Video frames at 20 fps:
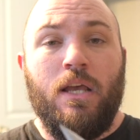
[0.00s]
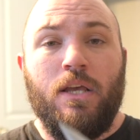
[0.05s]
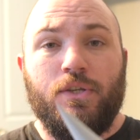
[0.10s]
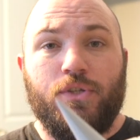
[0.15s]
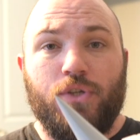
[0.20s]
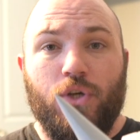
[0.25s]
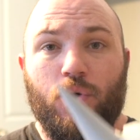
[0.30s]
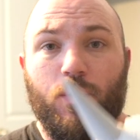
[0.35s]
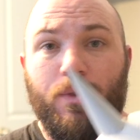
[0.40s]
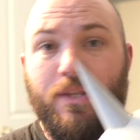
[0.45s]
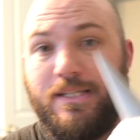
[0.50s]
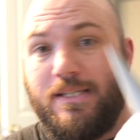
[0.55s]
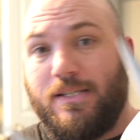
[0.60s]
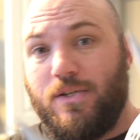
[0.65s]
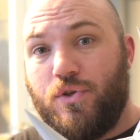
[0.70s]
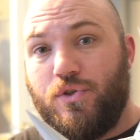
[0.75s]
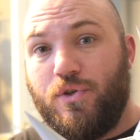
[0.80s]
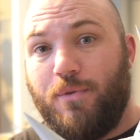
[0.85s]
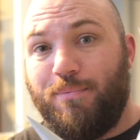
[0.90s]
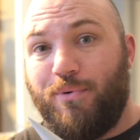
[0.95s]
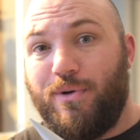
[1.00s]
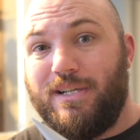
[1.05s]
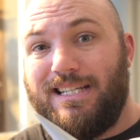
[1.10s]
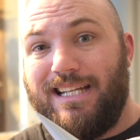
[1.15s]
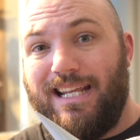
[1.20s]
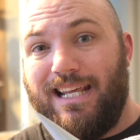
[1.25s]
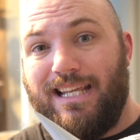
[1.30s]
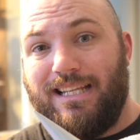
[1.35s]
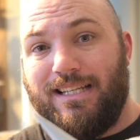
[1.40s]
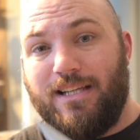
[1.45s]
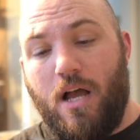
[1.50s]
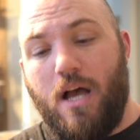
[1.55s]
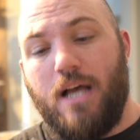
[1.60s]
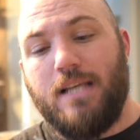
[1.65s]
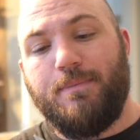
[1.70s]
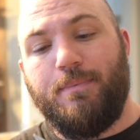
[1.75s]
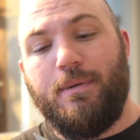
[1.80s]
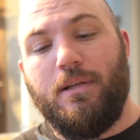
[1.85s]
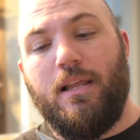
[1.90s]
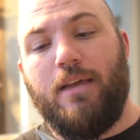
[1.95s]
So this is also printed in
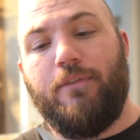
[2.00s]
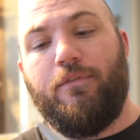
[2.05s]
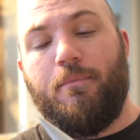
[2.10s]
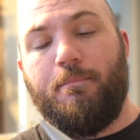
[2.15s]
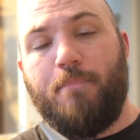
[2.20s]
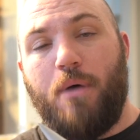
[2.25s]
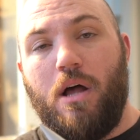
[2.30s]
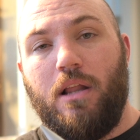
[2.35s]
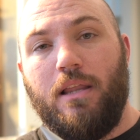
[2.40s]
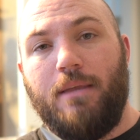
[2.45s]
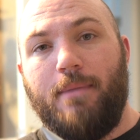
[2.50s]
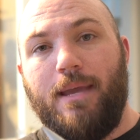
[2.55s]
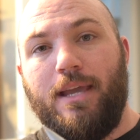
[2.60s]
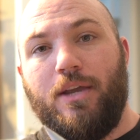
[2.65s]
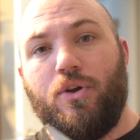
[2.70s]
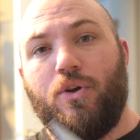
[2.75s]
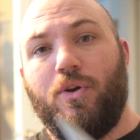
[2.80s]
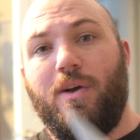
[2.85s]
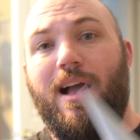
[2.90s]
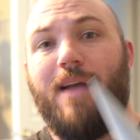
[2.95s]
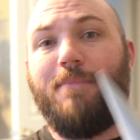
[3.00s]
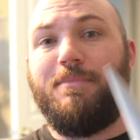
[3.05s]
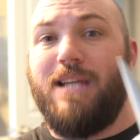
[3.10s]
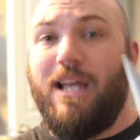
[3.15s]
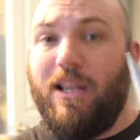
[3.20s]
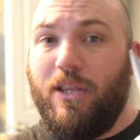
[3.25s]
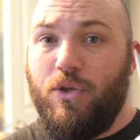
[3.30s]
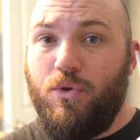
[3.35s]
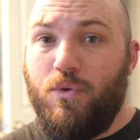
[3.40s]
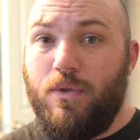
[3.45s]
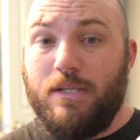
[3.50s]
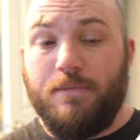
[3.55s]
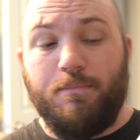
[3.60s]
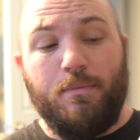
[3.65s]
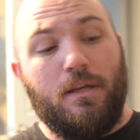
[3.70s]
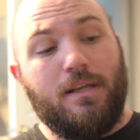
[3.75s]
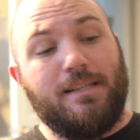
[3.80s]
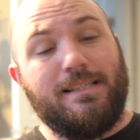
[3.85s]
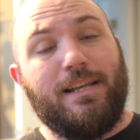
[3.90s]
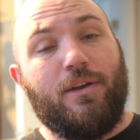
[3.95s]
Cosplay from Polymaker. I'm telling you this
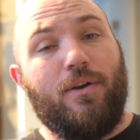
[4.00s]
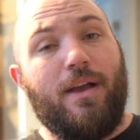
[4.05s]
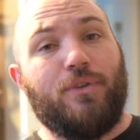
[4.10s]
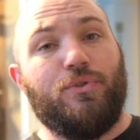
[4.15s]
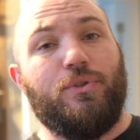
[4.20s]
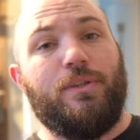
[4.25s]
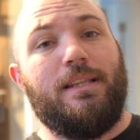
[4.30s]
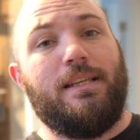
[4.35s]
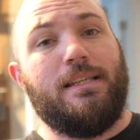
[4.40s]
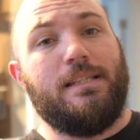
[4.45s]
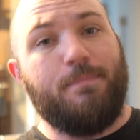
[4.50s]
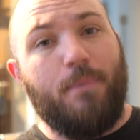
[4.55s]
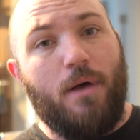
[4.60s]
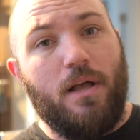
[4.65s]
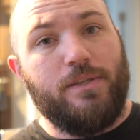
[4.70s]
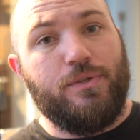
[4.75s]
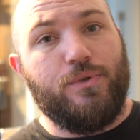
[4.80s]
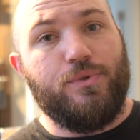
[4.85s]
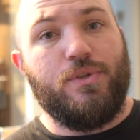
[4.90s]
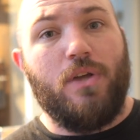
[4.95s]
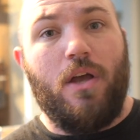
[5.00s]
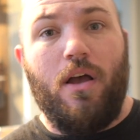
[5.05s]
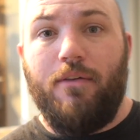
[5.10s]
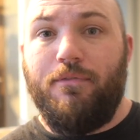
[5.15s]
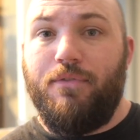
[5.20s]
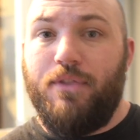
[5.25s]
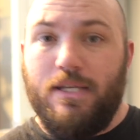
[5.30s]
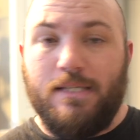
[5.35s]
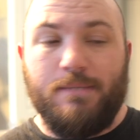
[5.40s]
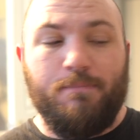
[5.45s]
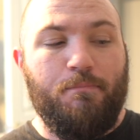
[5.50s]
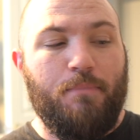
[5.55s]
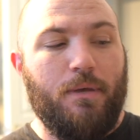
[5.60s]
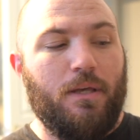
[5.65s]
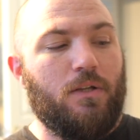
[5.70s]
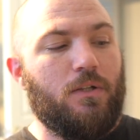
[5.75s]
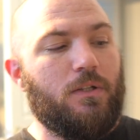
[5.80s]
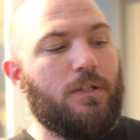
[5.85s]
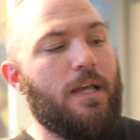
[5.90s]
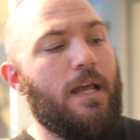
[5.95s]
because they are actually the sponsors of this
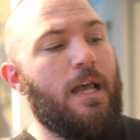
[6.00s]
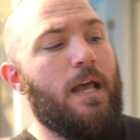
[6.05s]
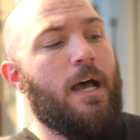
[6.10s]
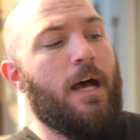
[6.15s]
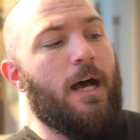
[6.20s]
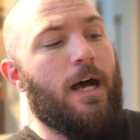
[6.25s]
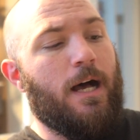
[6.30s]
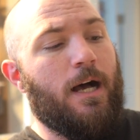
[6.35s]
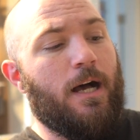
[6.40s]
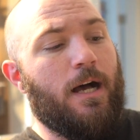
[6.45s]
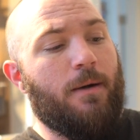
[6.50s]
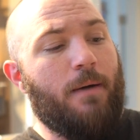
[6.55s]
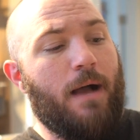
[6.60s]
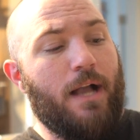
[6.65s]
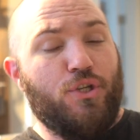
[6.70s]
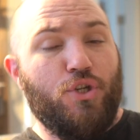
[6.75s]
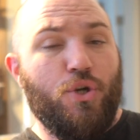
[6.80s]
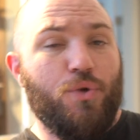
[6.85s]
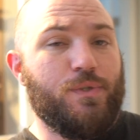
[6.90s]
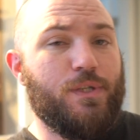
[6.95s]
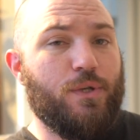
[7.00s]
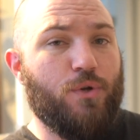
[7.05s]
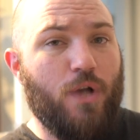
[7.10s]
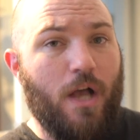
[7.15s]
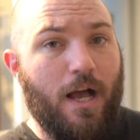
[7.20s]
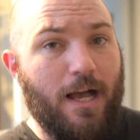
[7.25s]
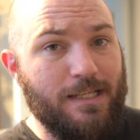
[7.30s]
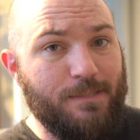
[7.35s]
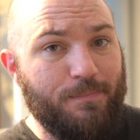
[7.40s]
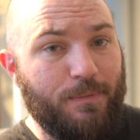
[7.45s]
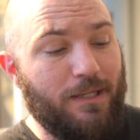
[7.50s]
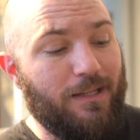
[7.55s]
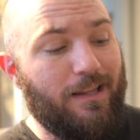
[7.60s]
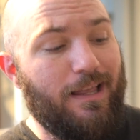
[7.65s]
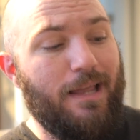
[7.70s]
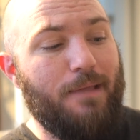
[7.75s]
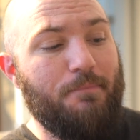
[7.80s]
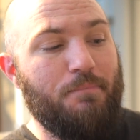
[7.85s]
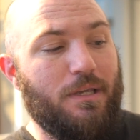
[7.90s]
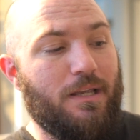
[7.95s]
build. I chose their
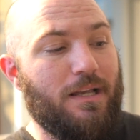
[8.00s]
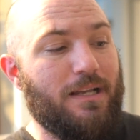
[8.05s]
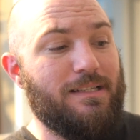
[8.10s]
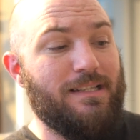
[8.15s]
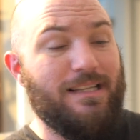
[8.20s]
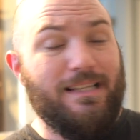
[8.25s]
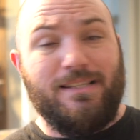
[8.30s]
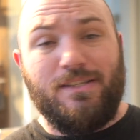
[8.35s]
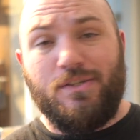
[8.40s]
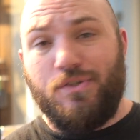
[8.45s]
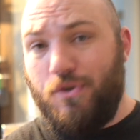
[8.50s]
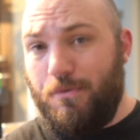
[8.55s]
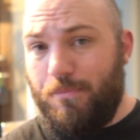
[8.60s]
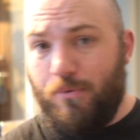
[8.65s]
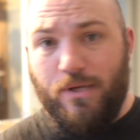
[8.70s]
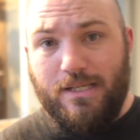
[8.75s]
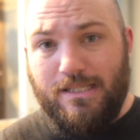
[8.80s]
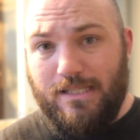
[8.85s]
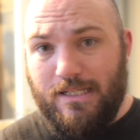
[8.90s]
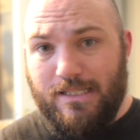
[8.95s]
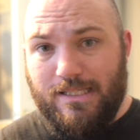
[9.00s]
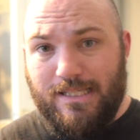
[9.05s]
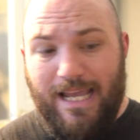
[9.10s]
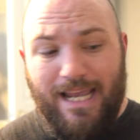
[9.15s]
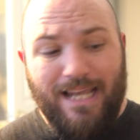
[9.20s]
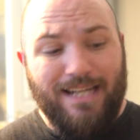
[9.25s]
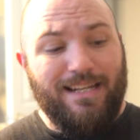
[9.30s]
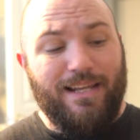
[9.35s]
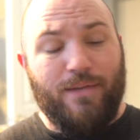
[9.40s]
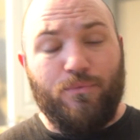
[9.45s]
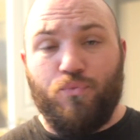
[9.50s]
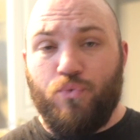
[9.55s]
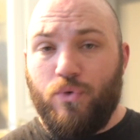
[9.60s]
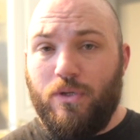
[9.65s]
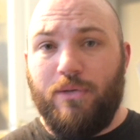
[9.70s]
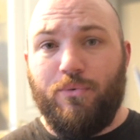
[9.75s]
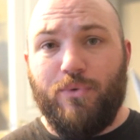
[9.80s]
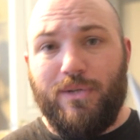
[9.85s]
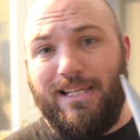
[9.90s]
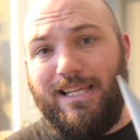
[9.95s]
Cosplay because it's super easy to sand and
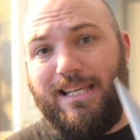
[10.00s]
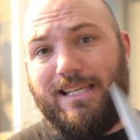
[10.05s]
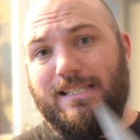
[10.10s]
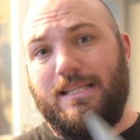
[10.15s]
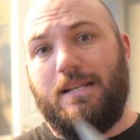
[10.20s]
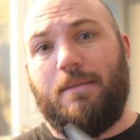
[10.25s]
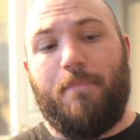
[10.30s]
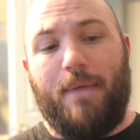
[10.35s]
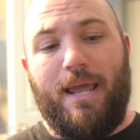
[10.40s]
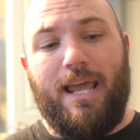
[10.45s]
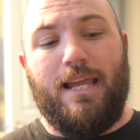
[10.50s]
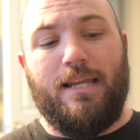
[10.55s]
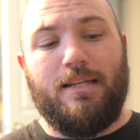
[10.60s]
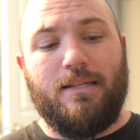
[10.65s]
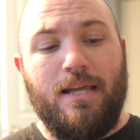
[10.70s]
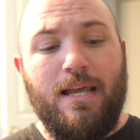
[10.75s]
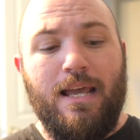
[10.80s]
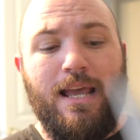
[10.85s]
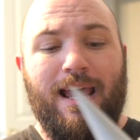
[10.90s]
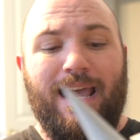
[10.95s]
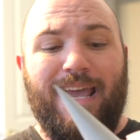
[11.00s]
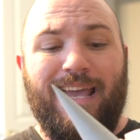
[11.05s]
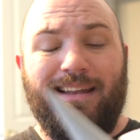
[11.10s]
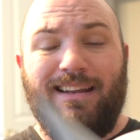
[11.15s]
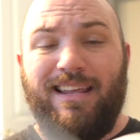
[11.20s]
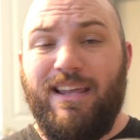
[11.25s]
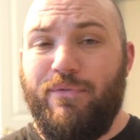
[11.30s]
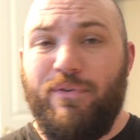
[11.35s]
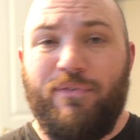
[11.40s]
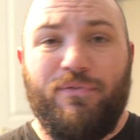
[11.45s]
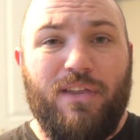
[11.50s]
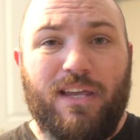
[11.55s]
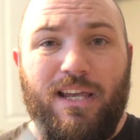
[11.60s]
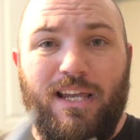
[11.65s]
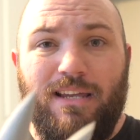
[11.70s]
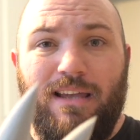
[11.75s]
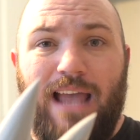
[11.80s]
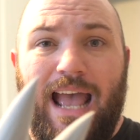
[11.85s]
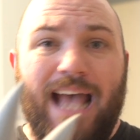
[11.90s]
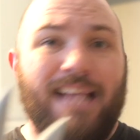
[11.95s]
really easy to paint. And even if
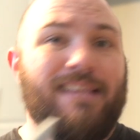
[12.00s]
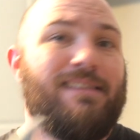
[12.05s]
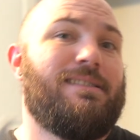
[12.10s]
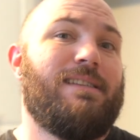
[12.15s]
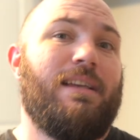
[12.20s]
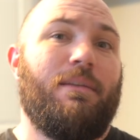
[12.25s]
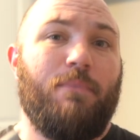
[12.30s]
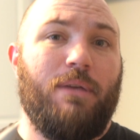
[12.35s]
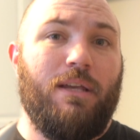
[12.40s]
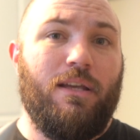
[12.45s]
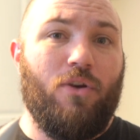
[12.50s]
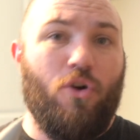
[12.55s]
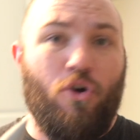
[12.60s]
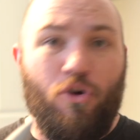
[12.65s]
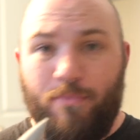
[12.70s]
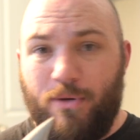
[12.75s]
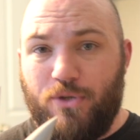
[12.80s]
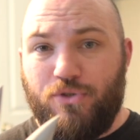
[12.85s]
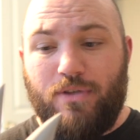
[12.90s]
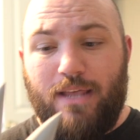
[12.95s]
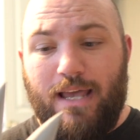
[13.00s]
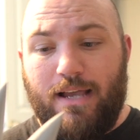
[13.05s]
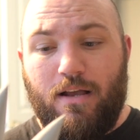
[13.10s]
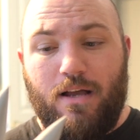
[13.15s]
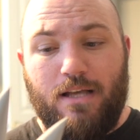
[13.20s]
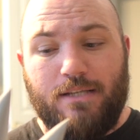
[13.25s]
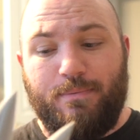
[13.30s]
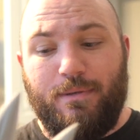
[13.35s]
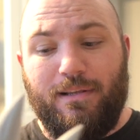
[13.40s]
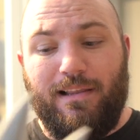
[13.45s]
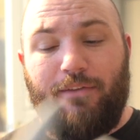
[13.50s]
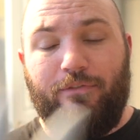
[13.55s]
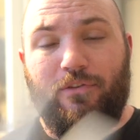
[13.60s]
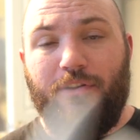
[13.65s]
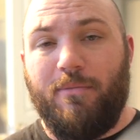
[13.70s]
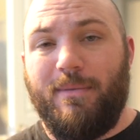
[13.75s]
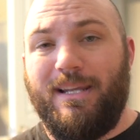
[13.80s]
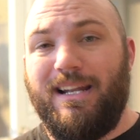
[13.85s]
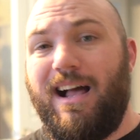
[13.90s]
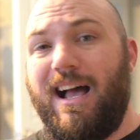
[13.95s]
they hadn't sent me a whole bunch of that Cosplay
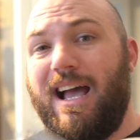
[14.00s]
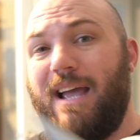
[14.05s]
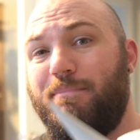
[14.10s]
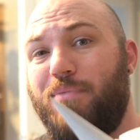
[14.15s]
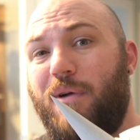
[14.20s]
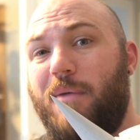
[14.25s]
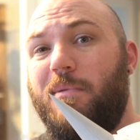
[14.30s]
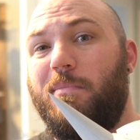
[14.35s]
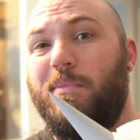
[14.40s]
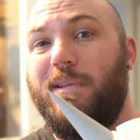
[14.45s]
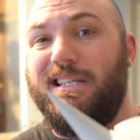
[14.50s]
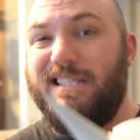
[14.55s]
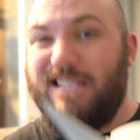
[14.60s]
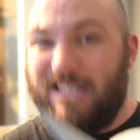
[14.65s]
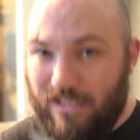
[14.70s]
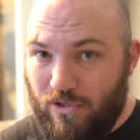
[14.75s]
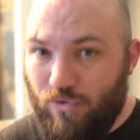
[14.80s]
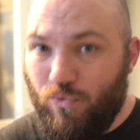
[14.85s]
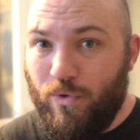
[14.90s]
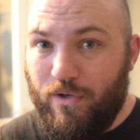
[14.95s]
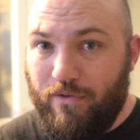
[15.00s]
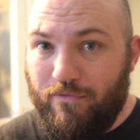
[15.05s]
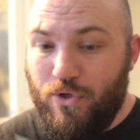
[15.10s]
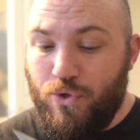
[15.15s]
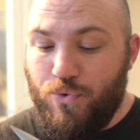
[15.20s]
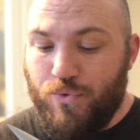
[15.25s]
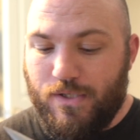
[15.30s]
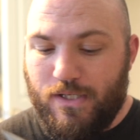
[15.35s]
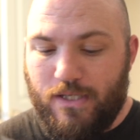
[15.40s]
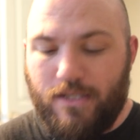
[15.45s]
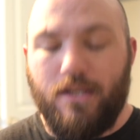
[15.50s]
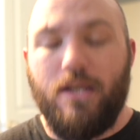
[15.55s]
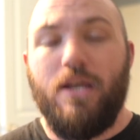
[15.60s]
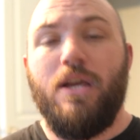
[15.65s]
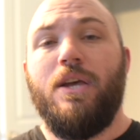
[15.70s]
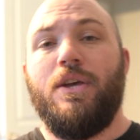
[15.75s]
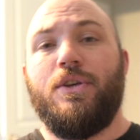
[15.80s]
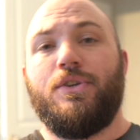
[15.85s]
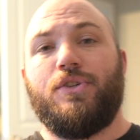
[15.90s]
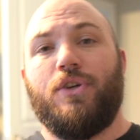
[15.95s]
filament, I probably still would have used it.
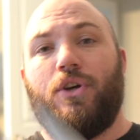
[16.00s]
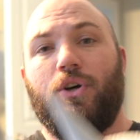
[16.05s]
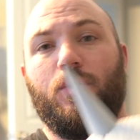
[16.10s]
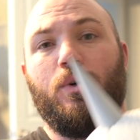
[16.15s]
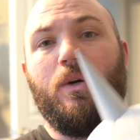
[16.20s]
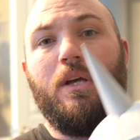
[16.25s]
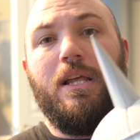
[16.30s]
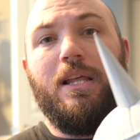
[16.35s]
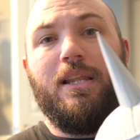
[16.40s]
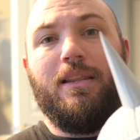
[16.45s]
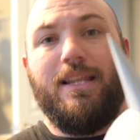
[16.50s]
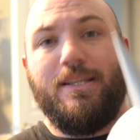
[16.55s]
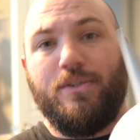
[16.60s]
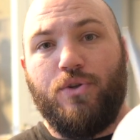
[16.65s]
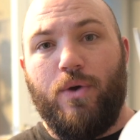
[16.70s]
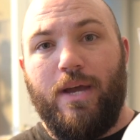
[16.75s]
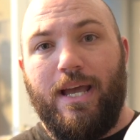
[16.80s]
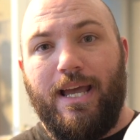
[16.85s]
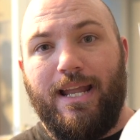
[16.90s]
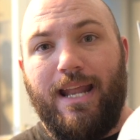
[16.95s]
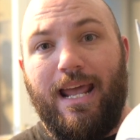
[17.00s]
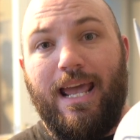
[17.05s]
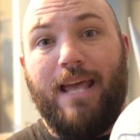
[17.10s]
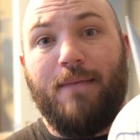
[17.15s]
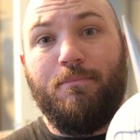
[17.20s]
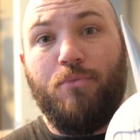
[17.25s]
So let's go ahead and